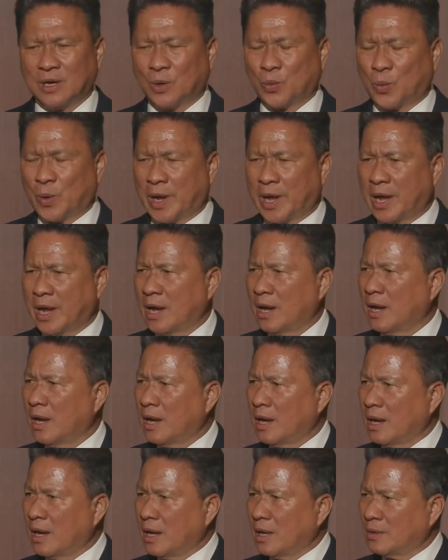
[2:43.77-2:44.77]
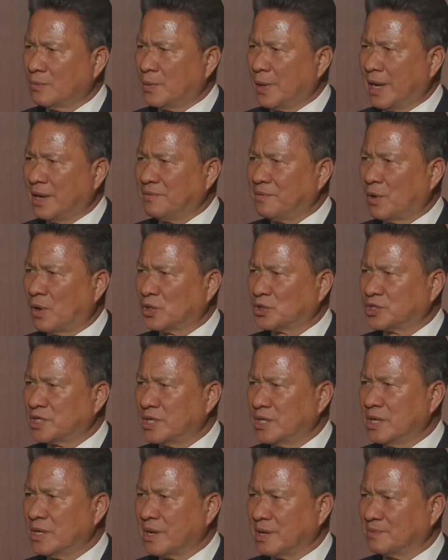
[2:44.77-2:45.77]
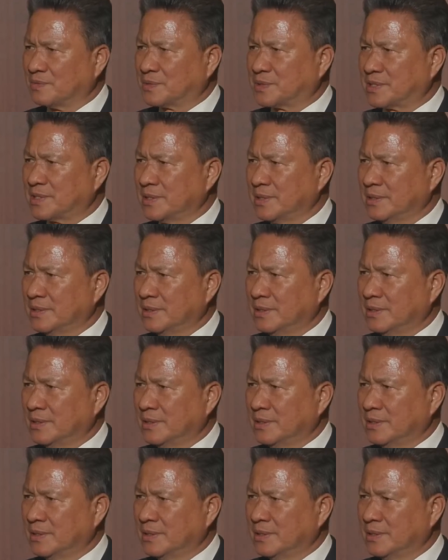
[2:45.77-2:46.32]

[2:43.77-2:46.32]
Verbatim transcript: where we have alternatives,